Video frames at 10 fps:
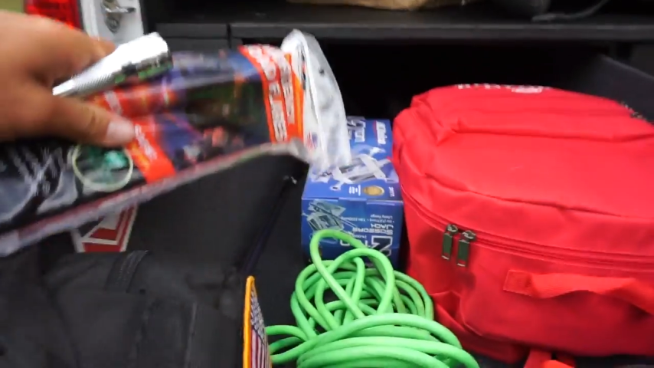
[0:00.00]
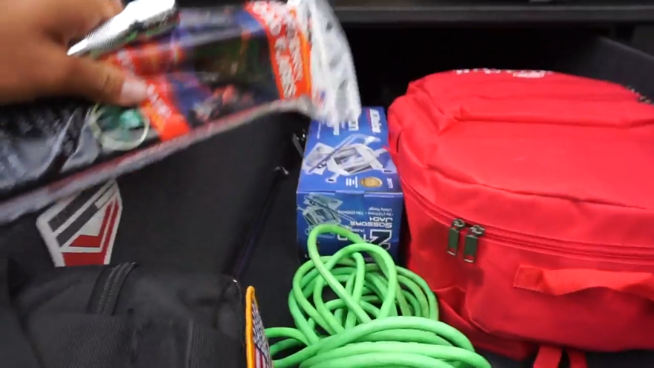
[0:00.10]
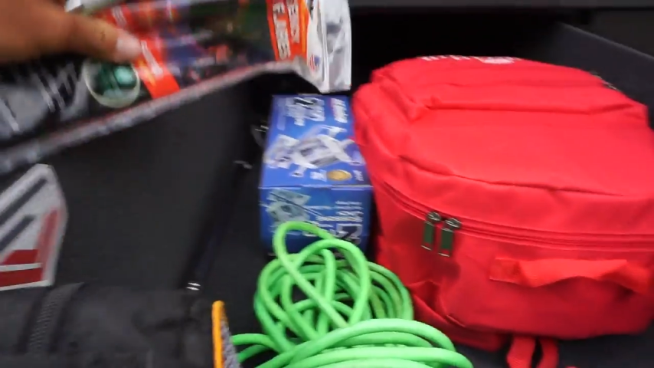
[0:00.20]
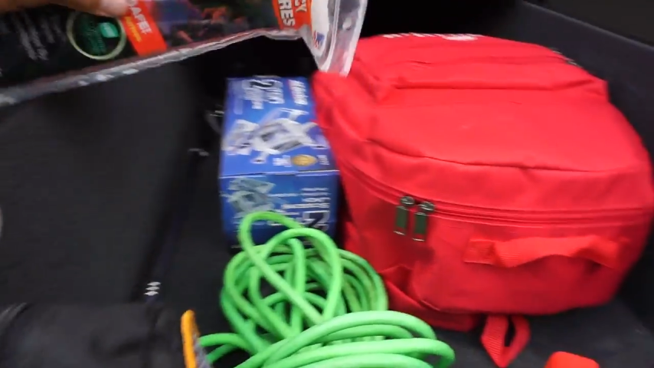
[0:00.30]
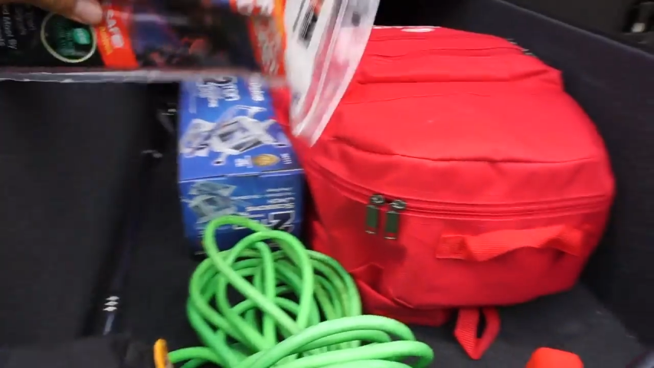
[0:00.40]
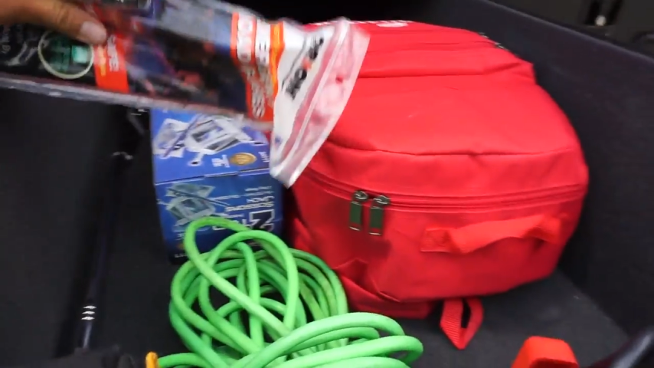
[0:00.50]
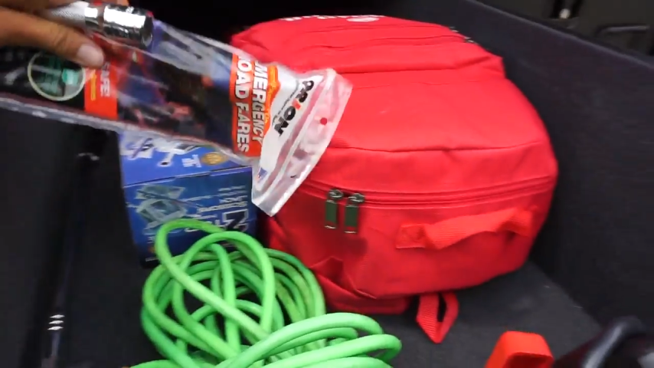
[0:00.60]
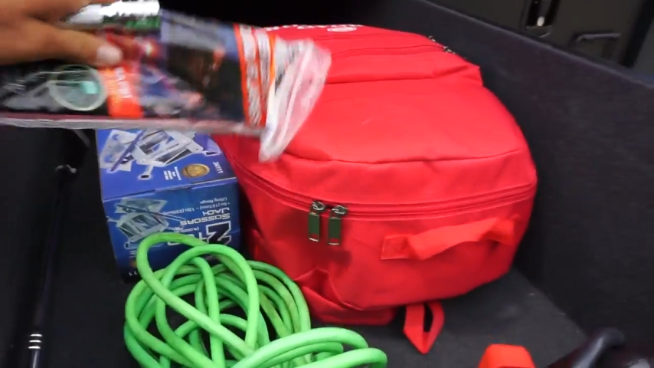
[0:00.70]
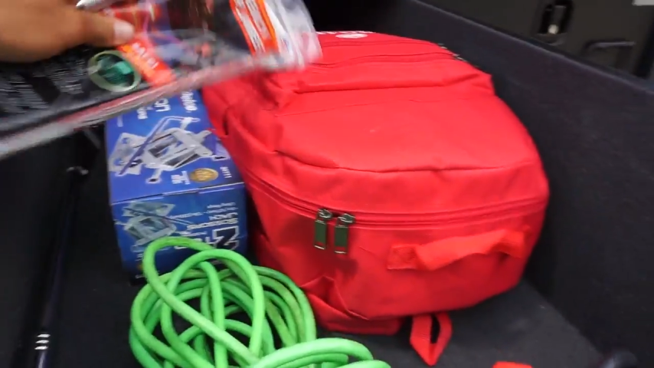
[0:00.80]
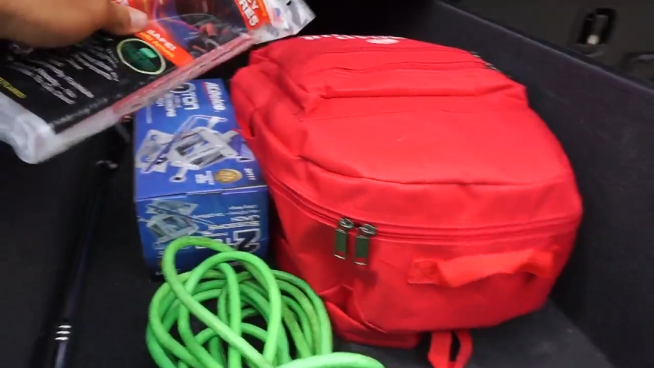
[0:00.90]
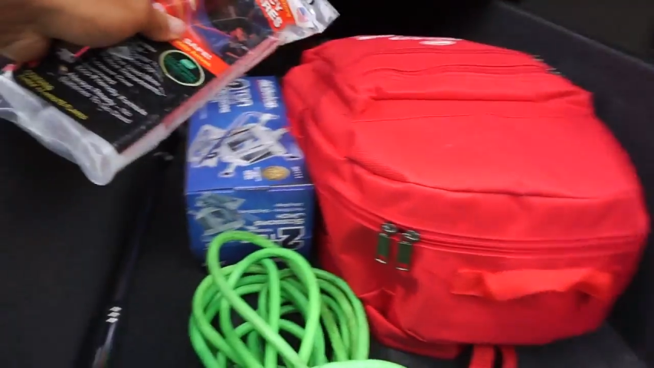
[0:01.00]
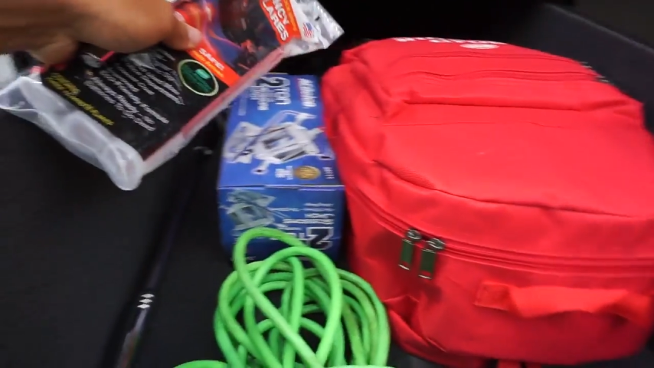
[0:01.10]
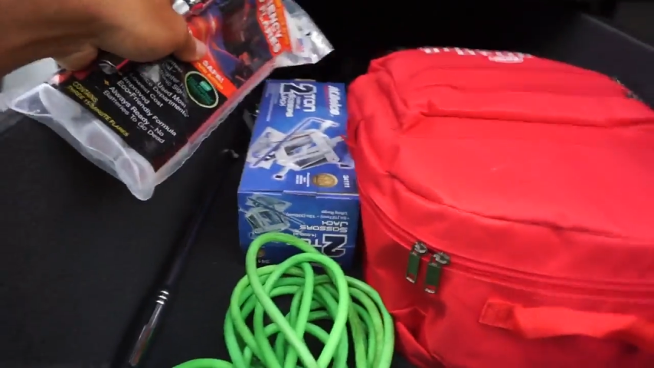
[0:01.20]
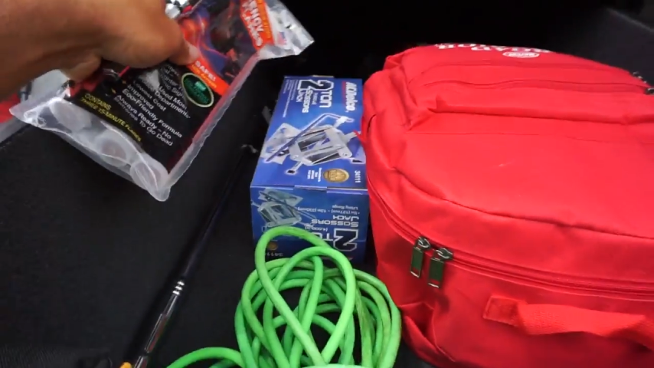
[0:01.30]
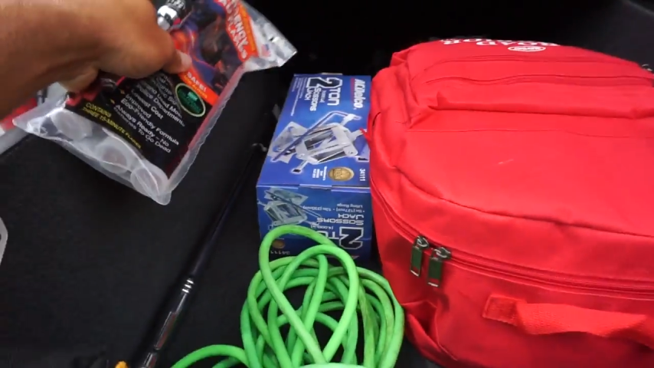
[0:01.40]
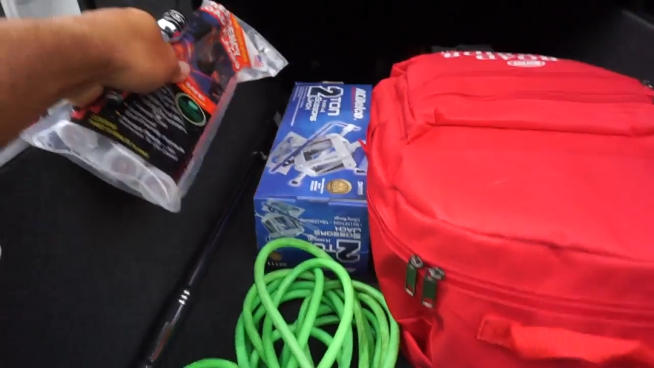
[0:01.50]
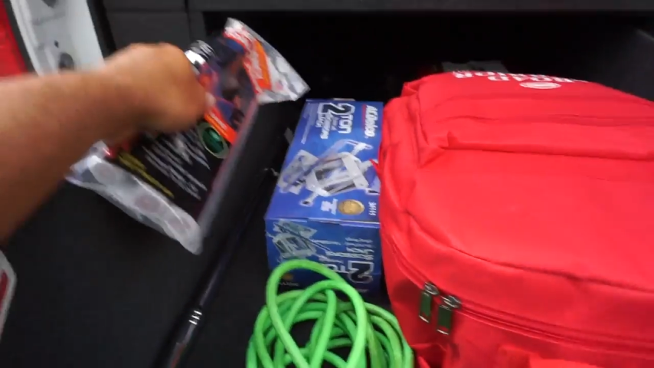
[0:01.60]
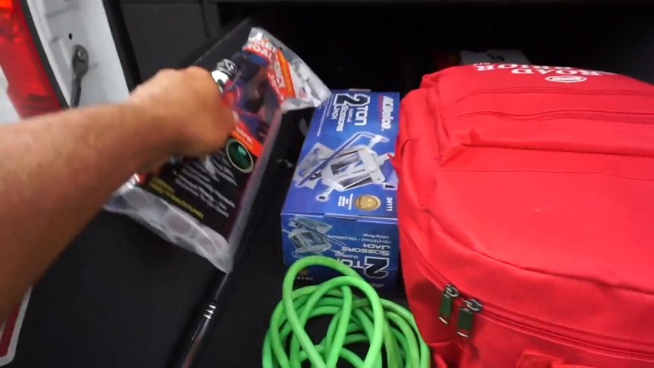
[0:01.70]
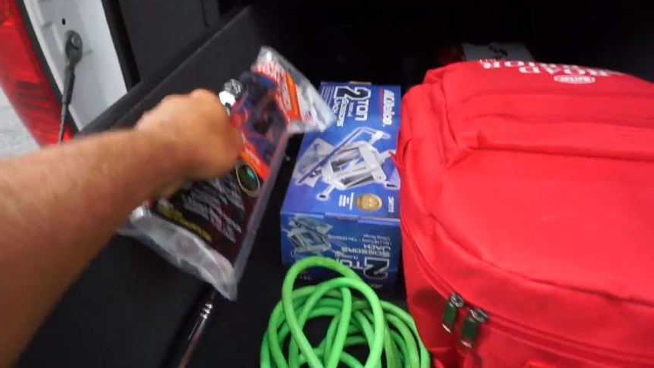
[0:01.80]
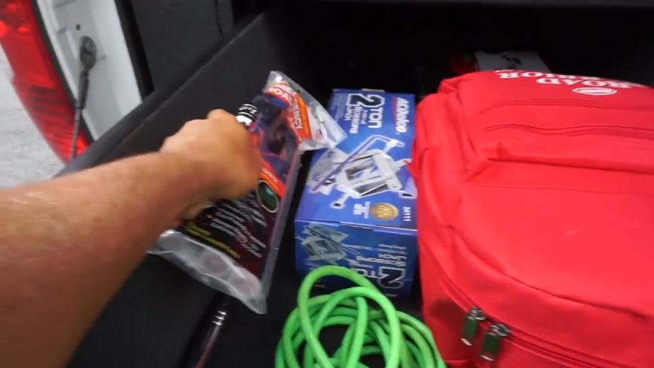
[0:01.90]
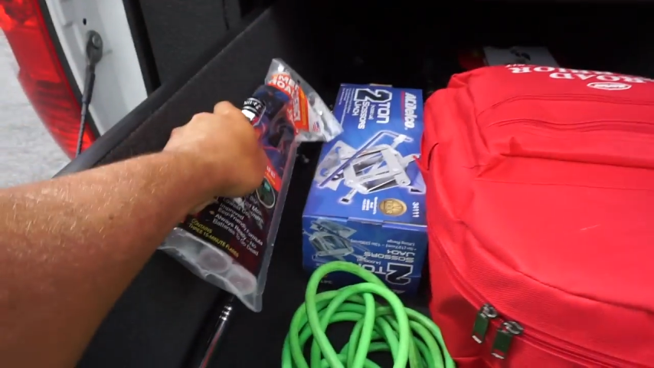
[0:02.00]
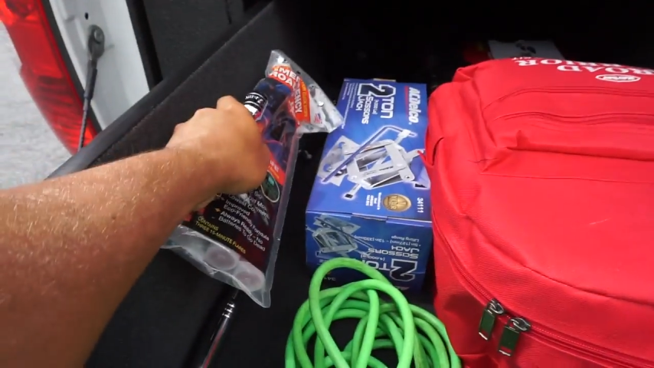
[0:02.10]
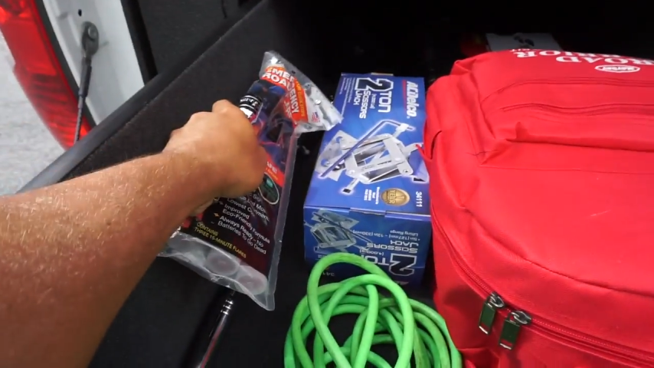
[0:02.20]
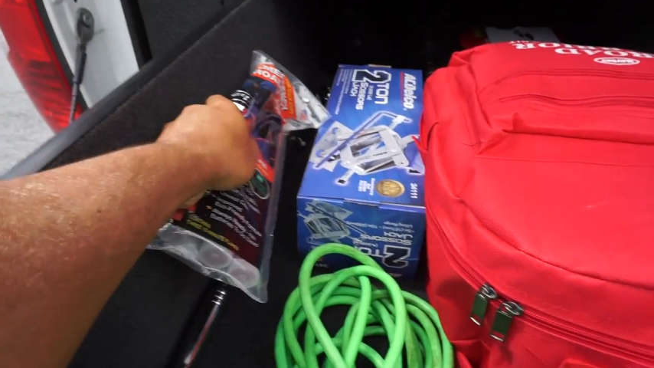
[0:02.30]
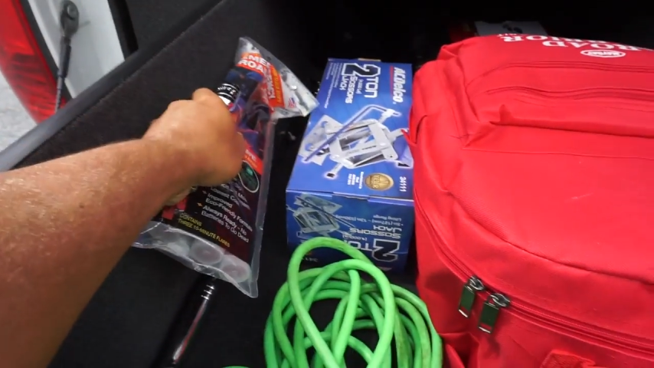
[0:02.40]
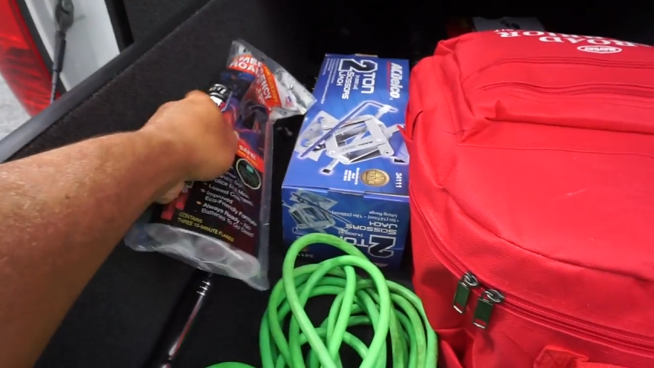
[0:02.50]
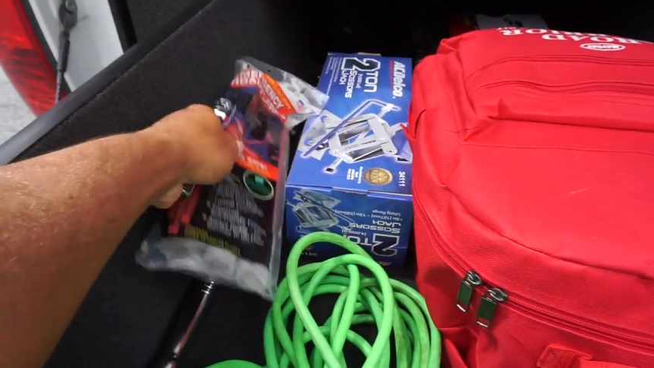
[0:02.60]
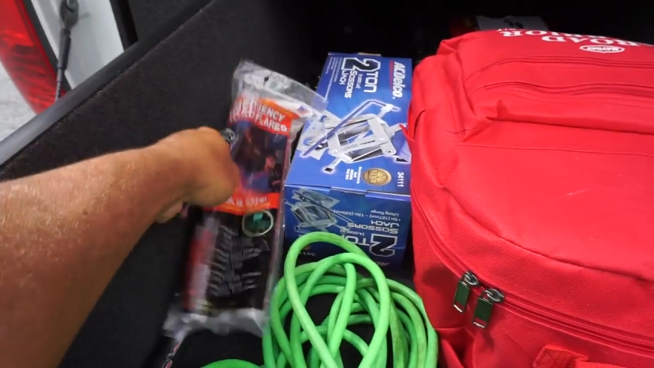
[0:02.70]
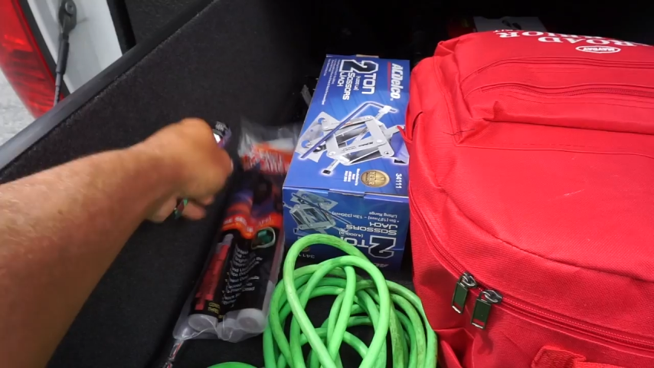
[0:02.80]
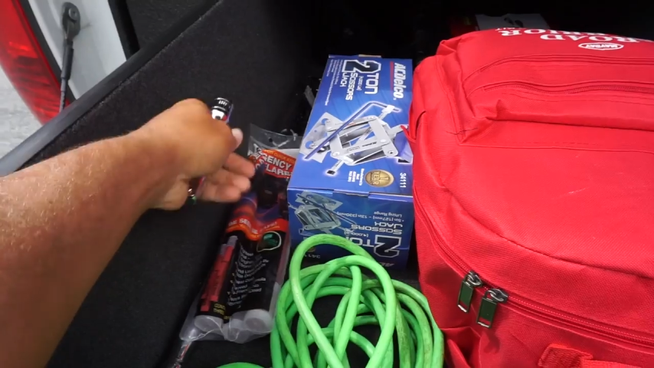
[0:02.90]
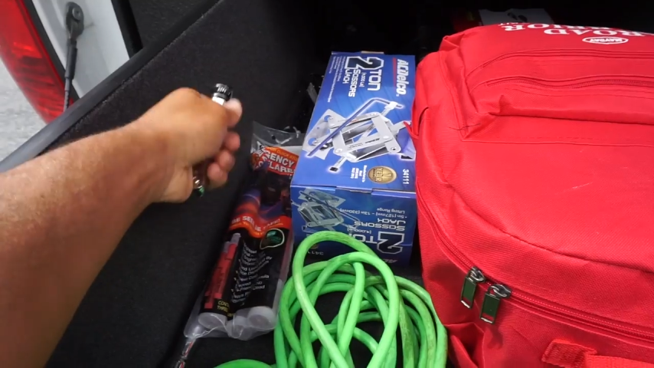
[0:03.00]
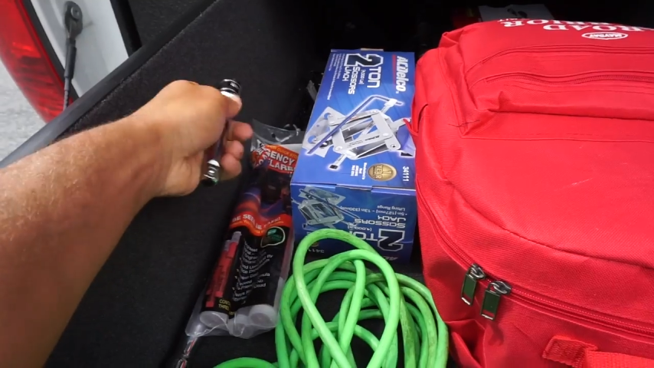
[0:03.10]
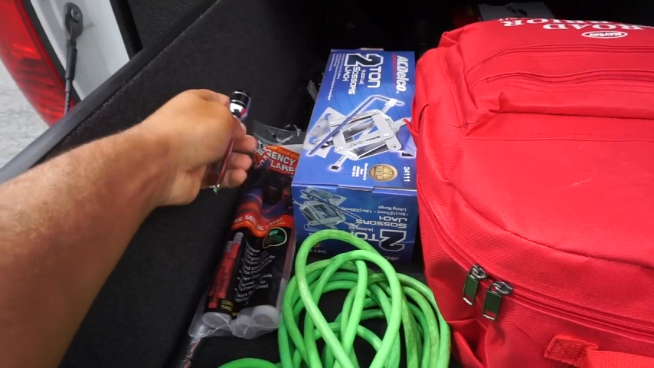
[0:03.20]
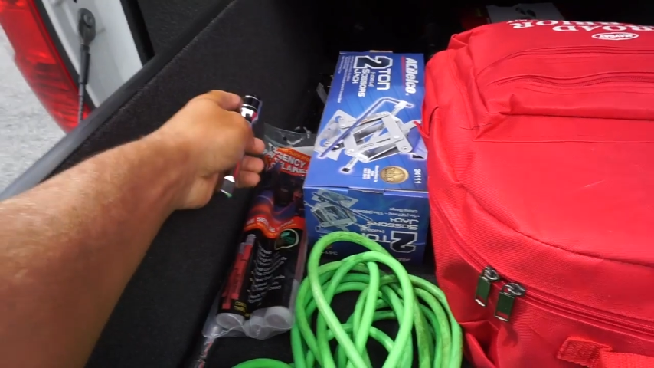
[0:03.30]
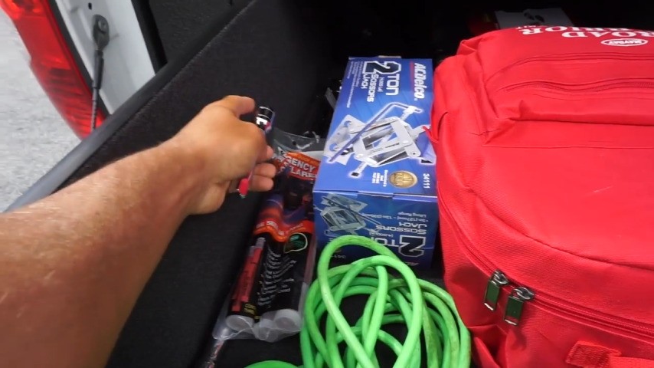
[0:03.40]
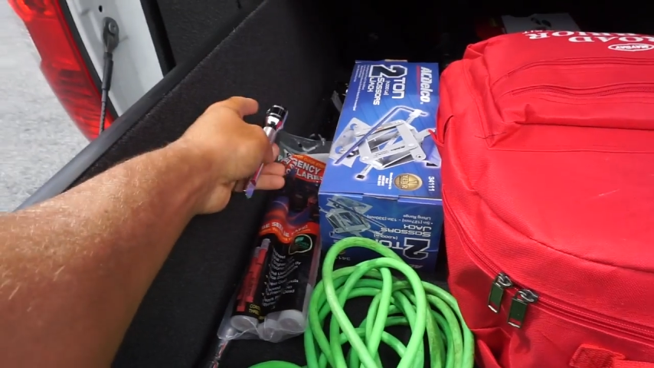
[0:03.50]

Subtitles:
(no speaker visible)